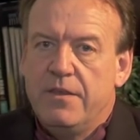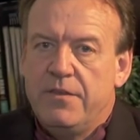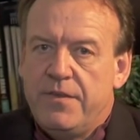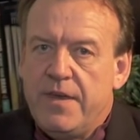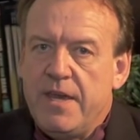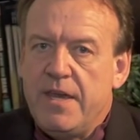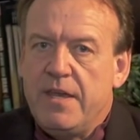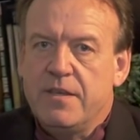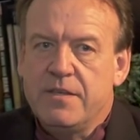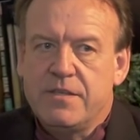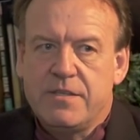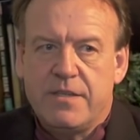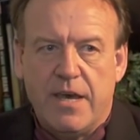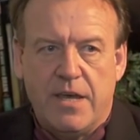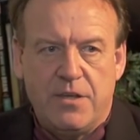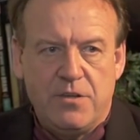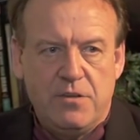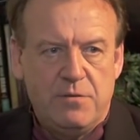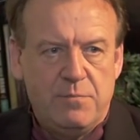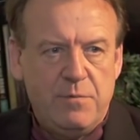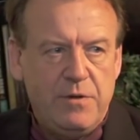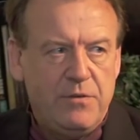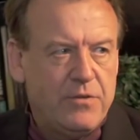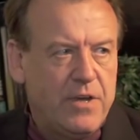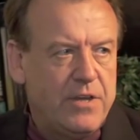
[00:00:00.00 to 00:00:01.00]
things that
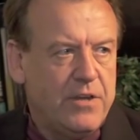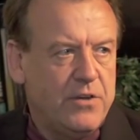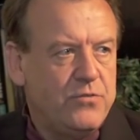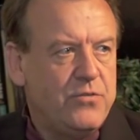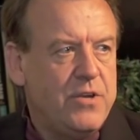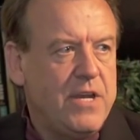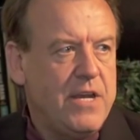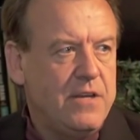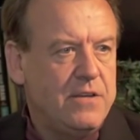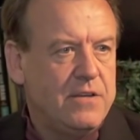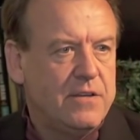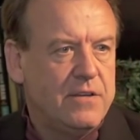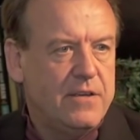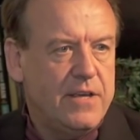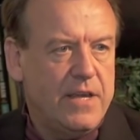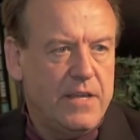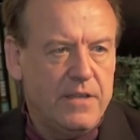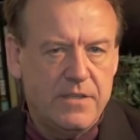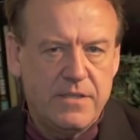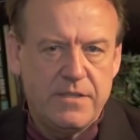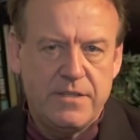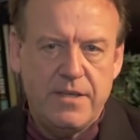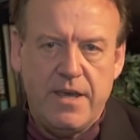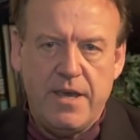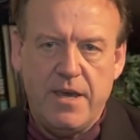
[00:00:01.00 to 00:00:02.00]
you should be trying to treat
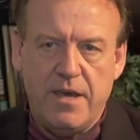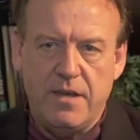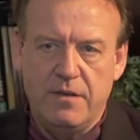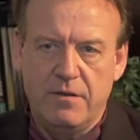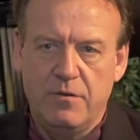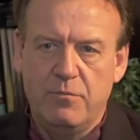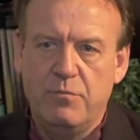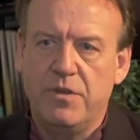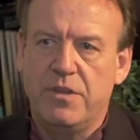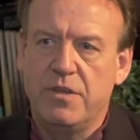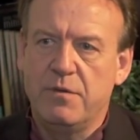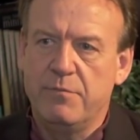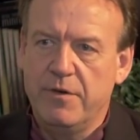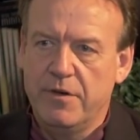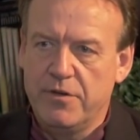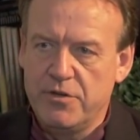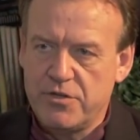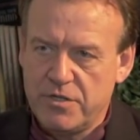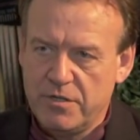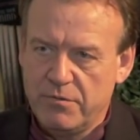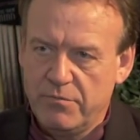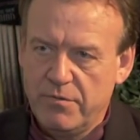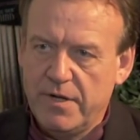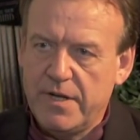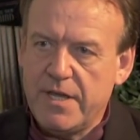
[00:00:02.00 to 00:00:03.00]
instead with
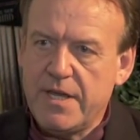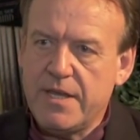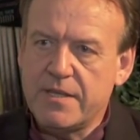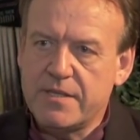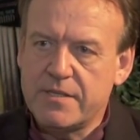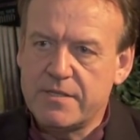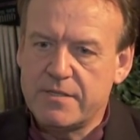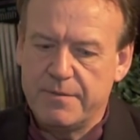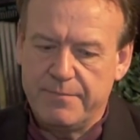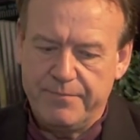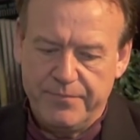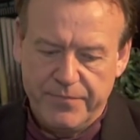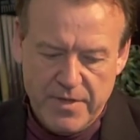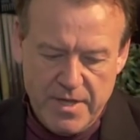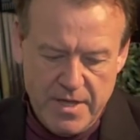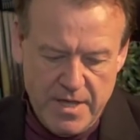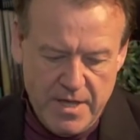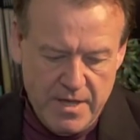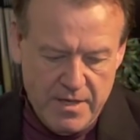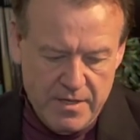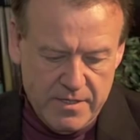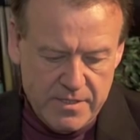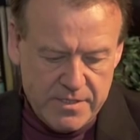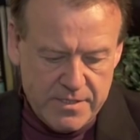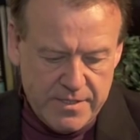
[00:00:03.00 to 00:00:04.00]
emotional release.
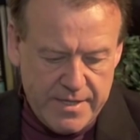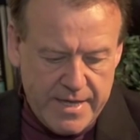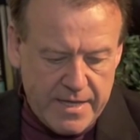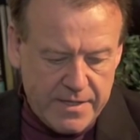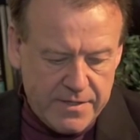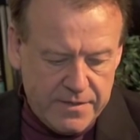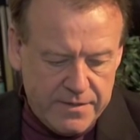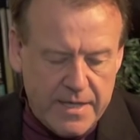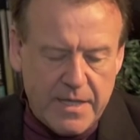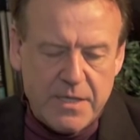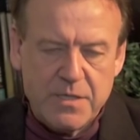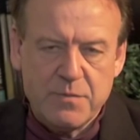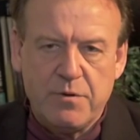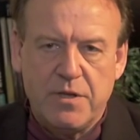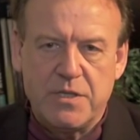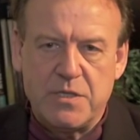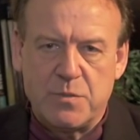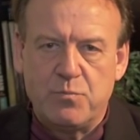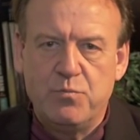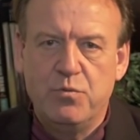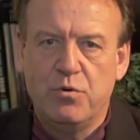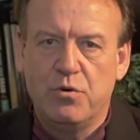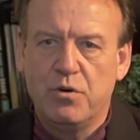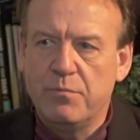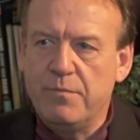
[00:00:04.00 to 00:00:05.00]
So that, that's what's
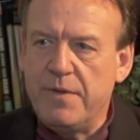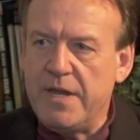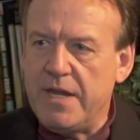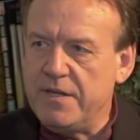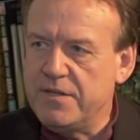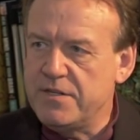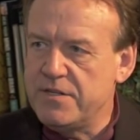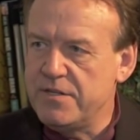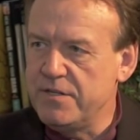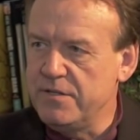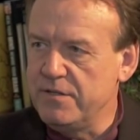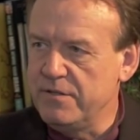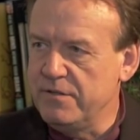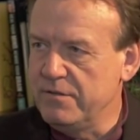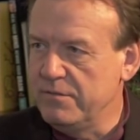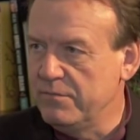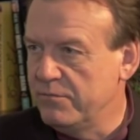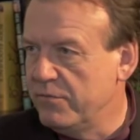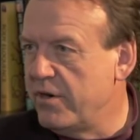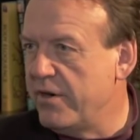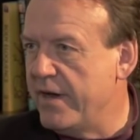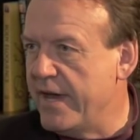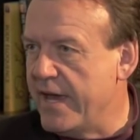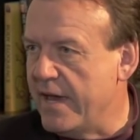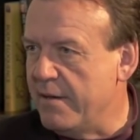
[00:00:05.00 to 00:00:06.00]
brought me to
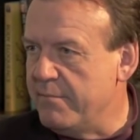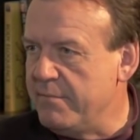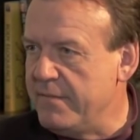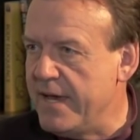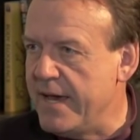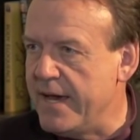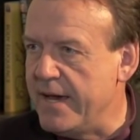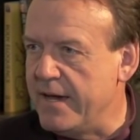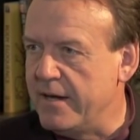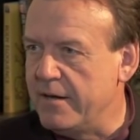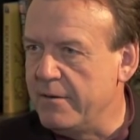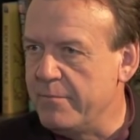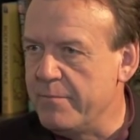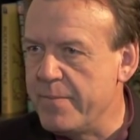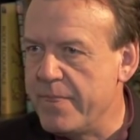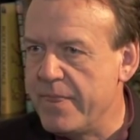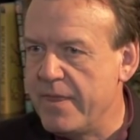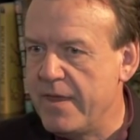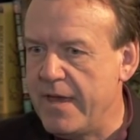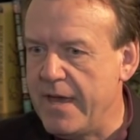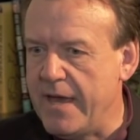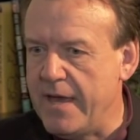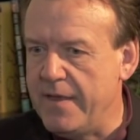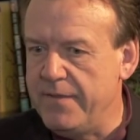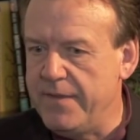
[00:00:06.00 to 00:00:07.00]
where I am now.
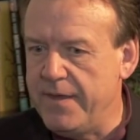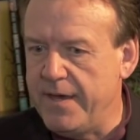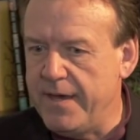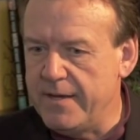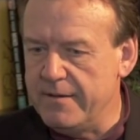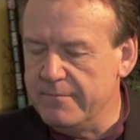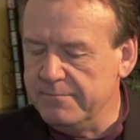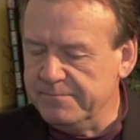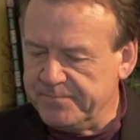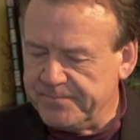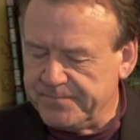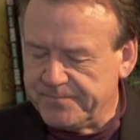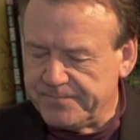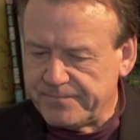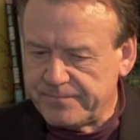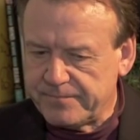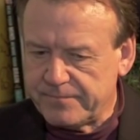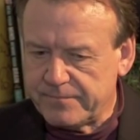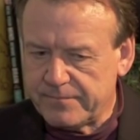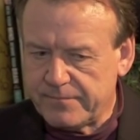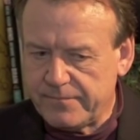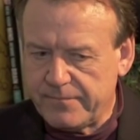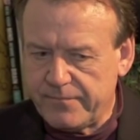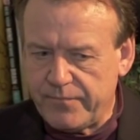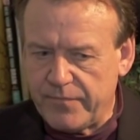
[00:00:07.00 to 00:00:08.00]
And then
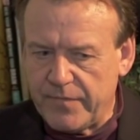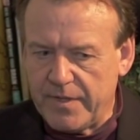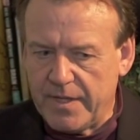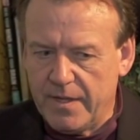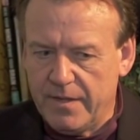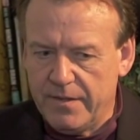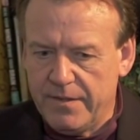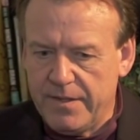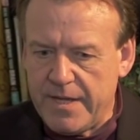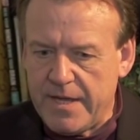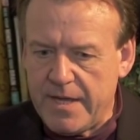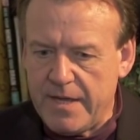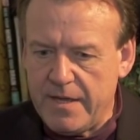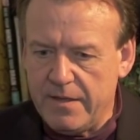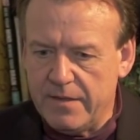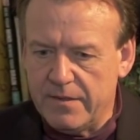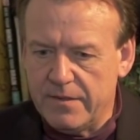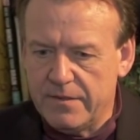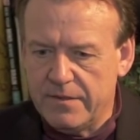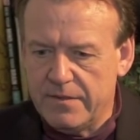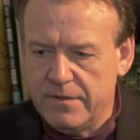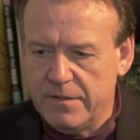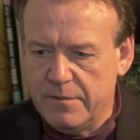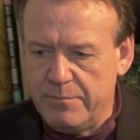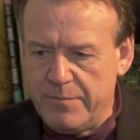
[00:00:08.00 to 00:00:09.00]
the,
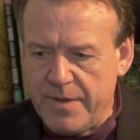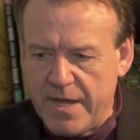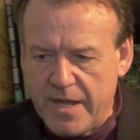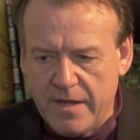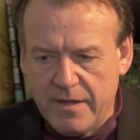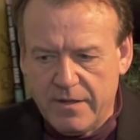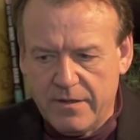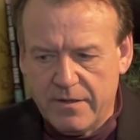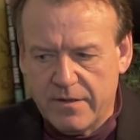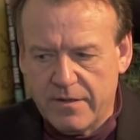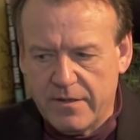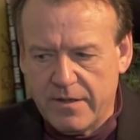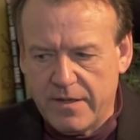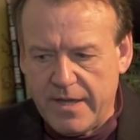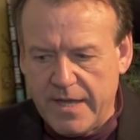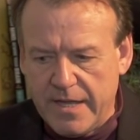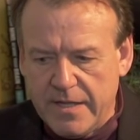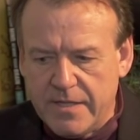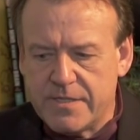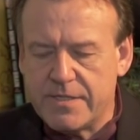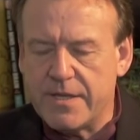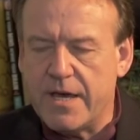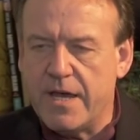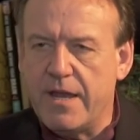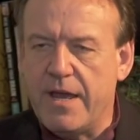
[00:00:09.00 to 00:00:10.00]
the big
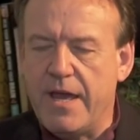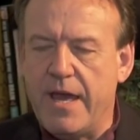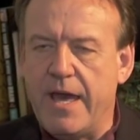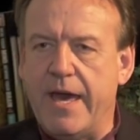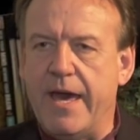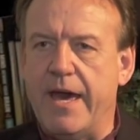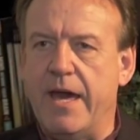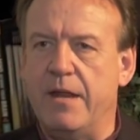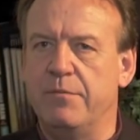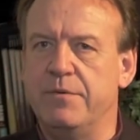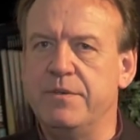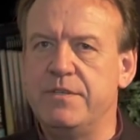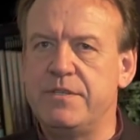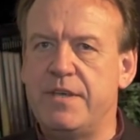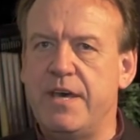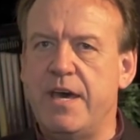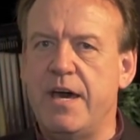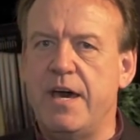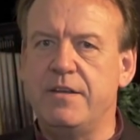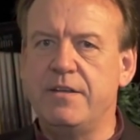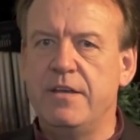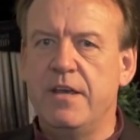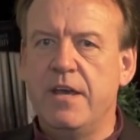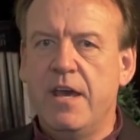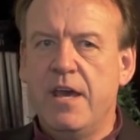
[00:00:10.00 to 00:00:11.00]
insight I had was
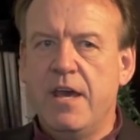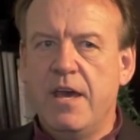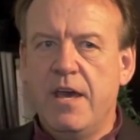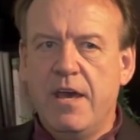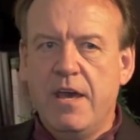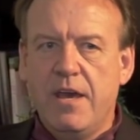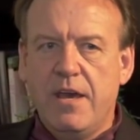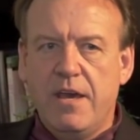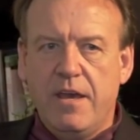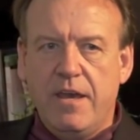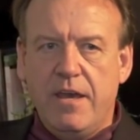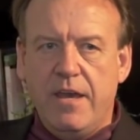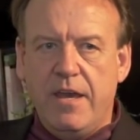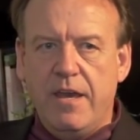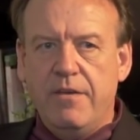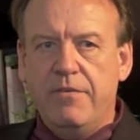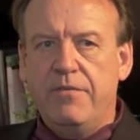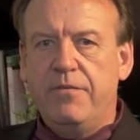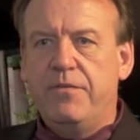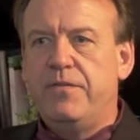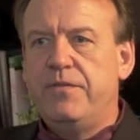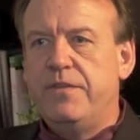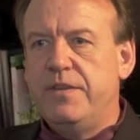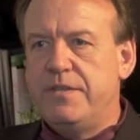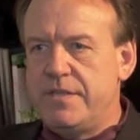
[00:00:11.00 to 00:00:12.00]
that
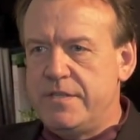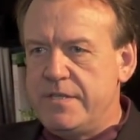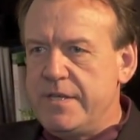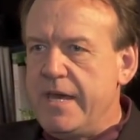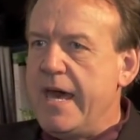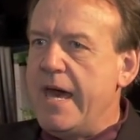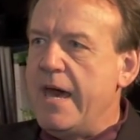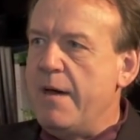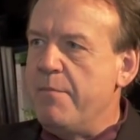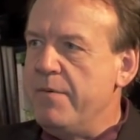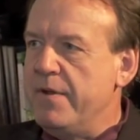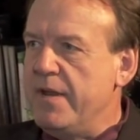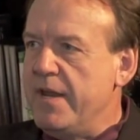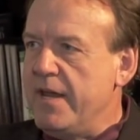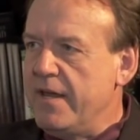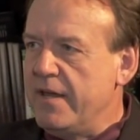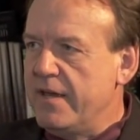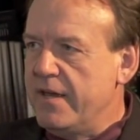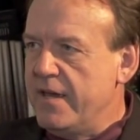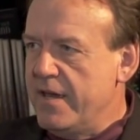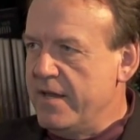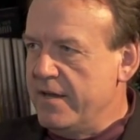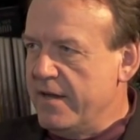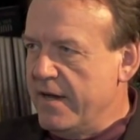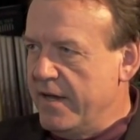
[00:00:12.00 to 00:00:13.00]
if this is
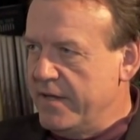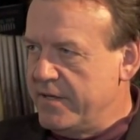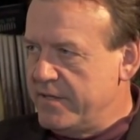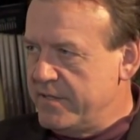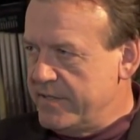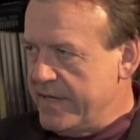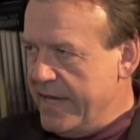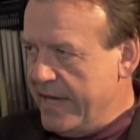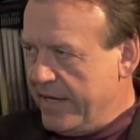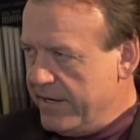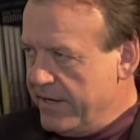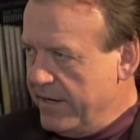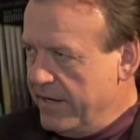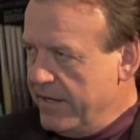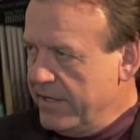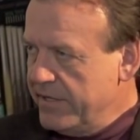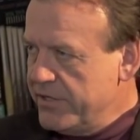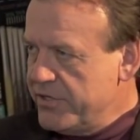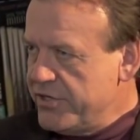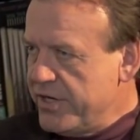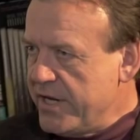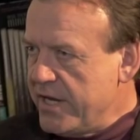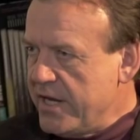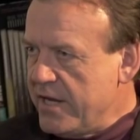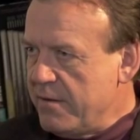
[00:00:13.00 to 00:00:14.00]
happening in our
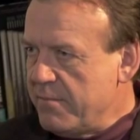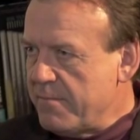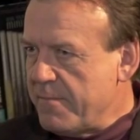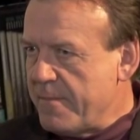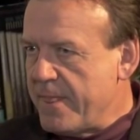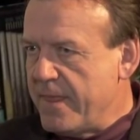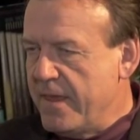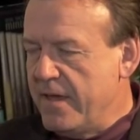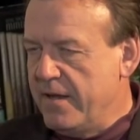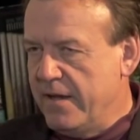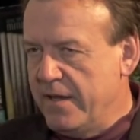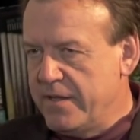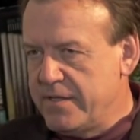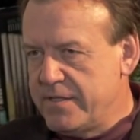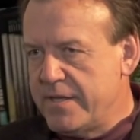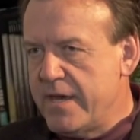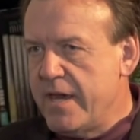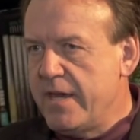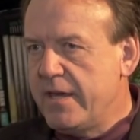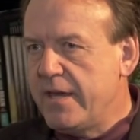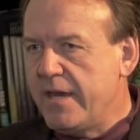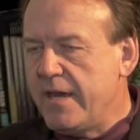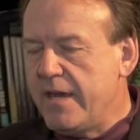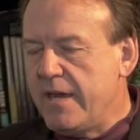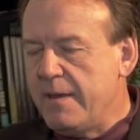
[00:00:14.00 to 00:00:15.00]
psychology, in our
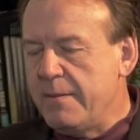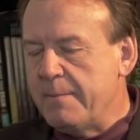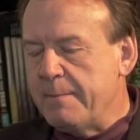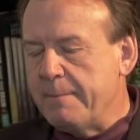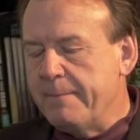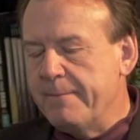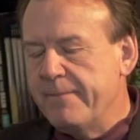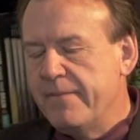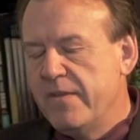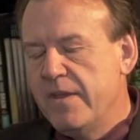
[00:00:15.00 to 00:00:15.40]
psyche,